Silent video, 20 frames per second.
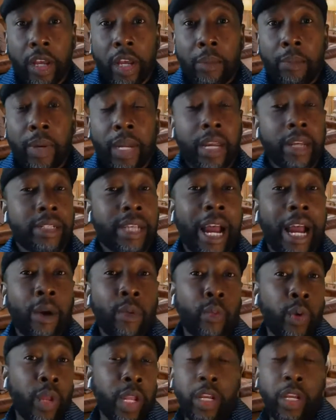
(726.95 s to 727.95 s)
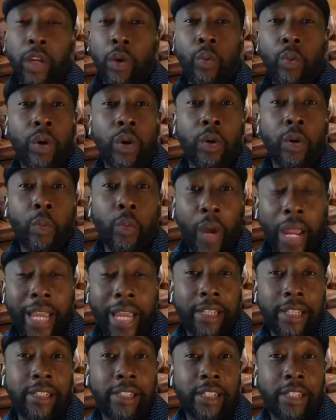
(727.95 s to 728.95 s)
Because I really don't want to
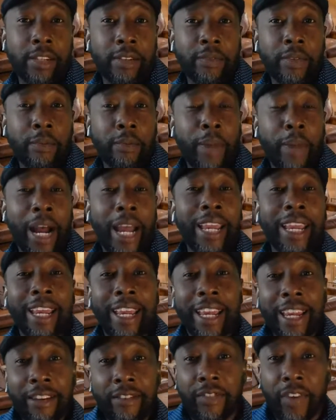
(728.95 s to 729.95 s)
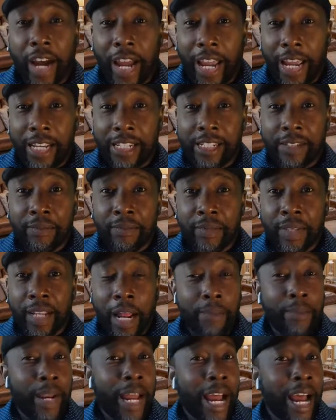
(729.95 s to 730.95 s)
waste my invite.
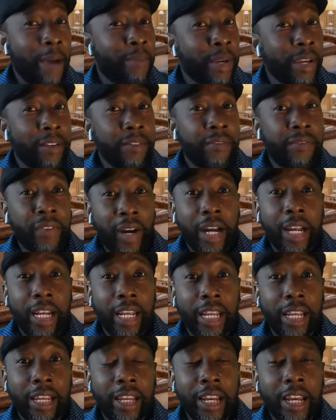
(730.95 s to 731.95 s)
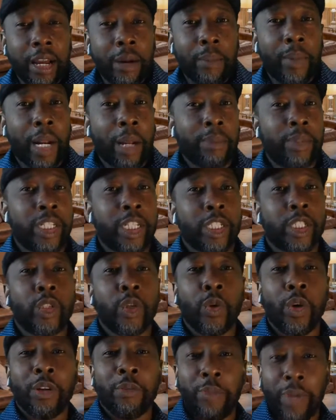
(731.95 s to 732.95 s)
I'm not being funny, but I'm just
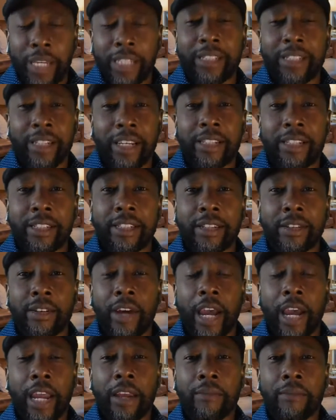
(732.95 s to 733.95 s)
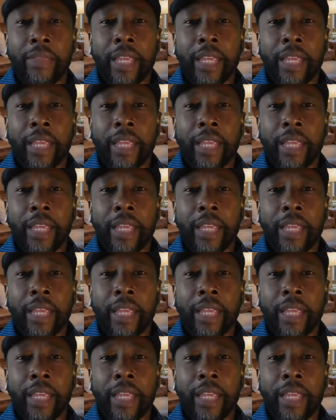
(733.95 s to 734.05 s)
doing business. Okay.